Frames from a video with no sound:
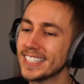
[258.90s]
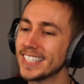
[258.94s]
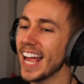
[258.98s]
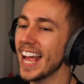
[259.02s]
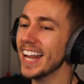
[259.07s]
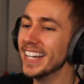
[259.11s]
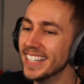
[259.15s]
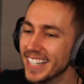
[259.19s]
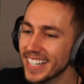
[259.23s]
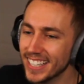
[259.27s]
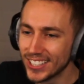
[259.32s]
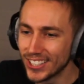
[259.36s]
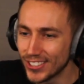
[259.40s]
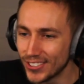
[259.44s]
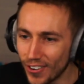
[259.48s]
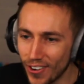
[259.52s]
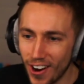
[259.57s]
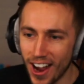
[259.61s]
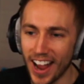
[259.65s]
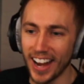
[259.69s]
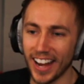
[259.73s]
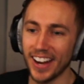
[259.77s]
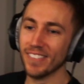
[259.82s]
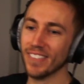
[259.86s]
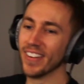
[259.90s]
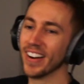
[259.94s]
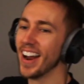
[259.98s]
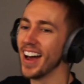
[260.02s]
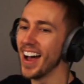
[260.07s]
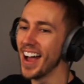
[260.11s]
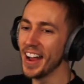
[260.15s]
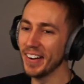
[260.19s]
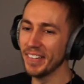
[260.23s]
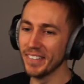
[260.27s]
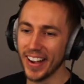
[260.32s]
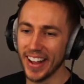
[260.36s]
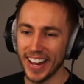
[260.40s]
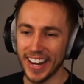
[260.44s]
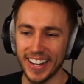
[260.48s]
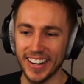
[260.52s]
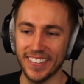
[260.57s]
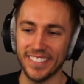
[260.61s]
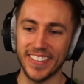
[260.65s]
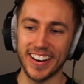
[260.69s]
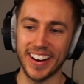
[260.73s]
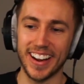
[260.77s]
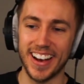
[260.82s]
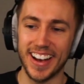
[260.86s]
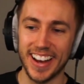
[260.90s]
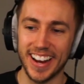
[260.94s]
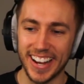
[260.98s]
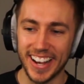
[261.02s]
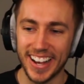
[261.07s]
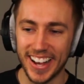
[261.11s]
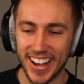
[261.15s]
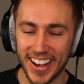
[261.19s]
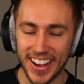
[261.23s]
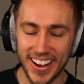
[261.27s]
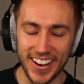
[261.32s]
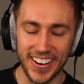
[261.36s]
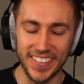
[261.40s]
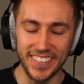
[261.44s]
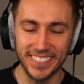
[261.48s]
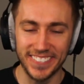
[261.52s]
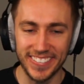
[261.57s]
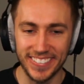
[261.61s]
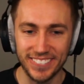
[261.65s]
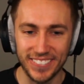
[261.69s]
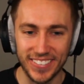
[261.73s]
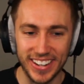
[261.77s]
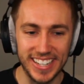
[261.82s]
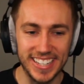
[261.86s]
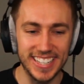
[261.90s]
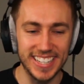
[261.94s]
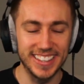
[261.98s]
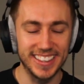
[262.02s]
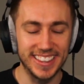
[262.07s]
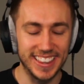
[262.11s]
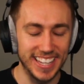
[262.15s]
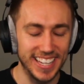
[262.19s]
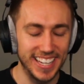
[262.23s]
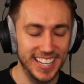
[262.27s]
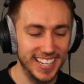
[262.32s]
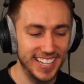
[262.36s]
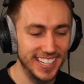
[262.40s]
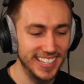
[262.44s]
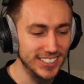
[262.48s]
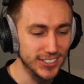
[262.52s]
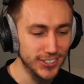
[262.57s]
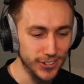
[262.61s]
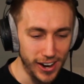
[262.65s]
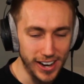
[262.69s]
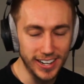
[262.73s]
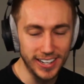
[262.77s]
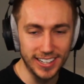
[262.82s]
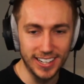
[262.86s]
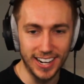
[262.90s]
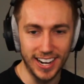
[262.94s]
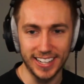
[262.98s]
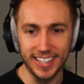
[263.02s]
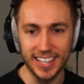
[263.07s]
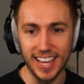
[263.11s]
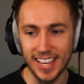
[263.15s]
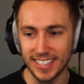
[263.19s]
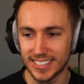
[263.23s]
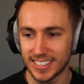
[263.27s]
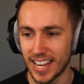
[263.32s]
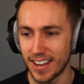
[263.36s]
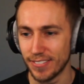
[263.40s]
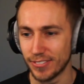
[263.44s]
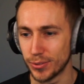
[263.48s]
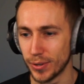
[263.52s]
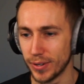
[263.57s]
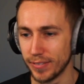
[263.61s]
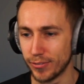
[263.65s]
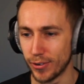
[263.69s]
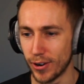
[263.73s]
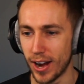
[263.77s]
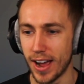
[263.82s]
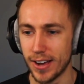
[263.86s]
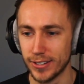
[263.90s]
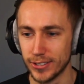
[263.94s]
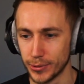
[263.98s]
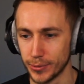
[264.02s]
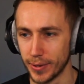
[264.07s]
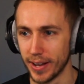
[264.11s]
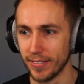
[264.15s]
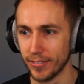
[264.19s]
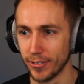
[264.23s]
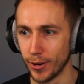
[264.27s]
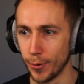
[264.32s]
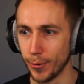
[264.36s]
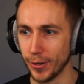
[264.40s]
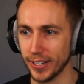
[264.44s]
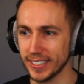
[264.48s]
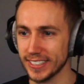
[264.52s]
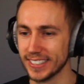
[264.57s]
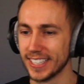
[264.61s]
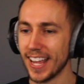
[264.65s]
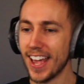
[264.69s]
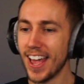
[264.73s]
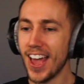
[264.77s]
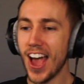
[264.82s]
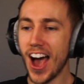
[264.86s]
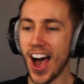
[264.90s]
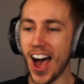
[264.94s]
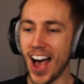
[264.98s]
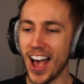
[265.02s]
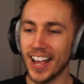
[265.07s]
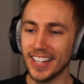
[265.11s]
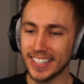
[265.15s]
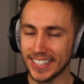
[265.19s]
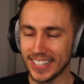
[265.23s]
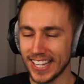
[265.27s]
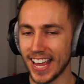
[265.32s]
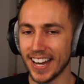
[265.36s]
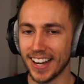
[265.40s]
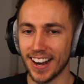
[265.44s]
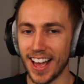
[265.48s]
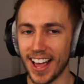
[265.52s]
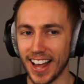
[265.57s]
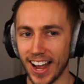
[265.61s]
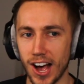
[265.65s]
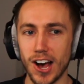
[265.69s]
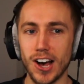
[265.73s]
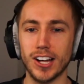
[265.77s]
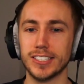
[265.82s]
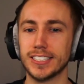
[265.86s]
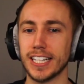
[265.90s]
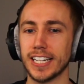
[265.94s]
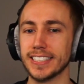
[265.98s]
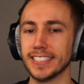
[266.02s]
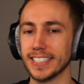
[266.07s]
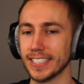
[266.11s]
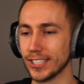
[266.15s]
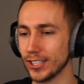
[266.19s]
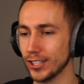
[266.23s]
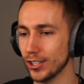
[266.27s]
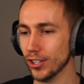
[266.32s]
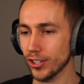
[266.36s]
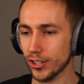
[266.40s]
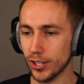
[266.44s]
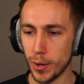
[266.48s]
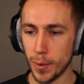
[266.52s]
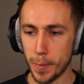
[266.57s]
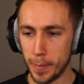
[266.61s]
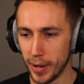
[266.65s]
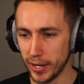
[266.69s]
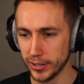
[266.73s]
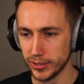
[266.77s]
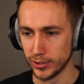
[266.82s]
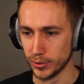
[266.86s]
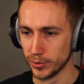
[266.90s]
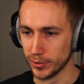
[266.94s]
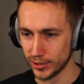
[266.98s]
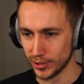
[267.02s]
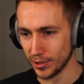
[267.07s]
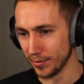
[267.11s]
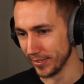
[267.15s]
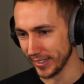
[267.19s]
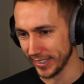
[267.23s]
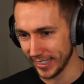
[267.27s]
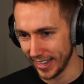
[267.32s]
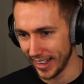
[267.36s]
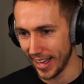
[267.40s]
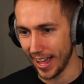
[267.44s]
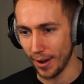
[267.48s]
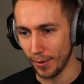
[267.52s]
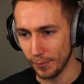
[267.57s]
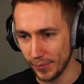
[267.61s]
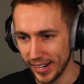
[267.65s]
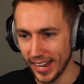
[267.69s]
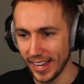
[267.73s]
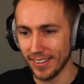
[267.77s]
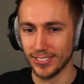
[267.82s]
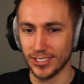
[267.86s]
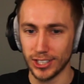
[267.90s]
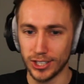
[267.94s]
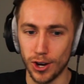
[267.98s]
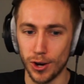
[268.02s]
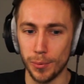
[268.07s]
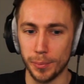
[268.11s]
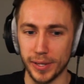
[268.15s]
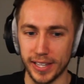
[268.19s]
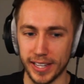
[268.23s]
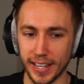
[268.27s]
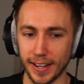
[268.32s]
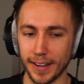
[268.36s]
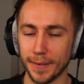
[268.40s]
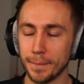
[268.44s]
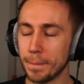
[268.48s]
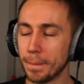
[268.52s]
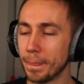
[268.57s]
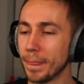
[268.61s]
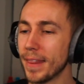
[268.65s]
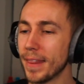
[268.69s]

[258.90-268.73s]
said this right when I went, when I, uh, when we did the training like KSI for 24 hours or whatever it was, I said like, oh, JJ, can you do a puzzle or something like that? And we have to copy it